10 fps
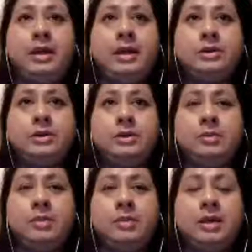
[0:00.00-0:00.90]
to
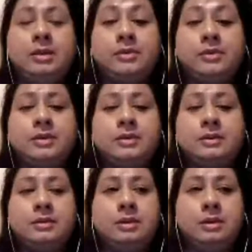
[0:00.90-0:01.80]
make a
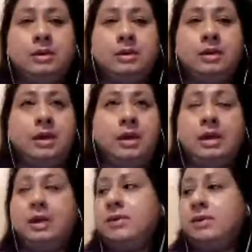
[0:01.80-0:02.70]
difference.
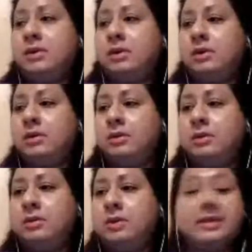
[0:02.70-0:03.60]
And even
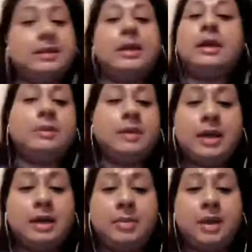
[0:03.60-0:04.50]
like today we
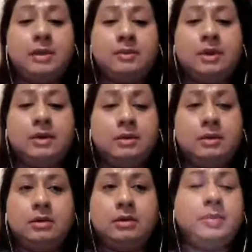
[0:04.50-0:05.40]
had a band event.
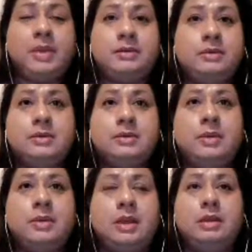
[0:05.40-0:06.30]
All the band students
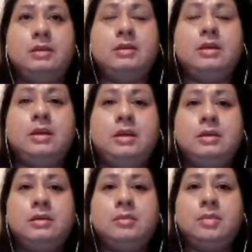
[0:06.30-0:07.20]
coming in, and
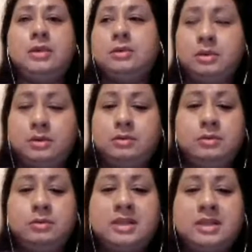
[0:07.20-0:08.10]

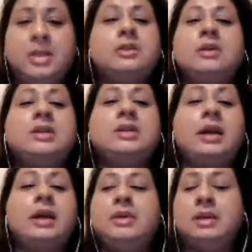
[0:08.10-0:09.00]
that's mentoring
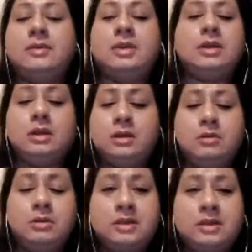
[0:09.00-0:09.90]
time, and given
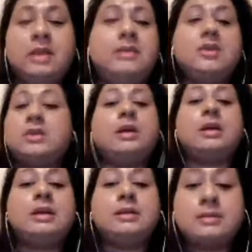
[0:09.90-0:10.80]
not even just our
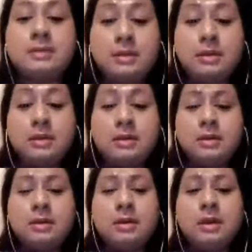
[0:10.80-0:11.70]
kids.
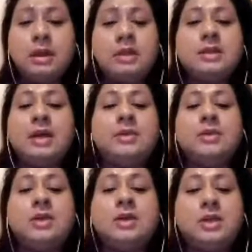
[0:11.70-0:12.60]
Anytime
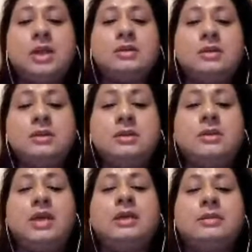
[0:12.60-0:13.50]
you get a chance to do
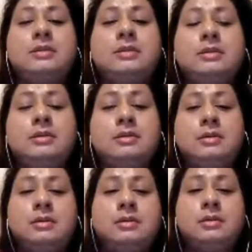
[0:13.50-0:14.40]
that,
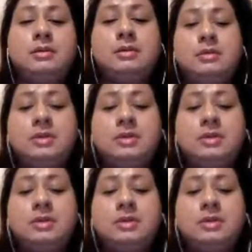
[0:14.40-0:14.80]
to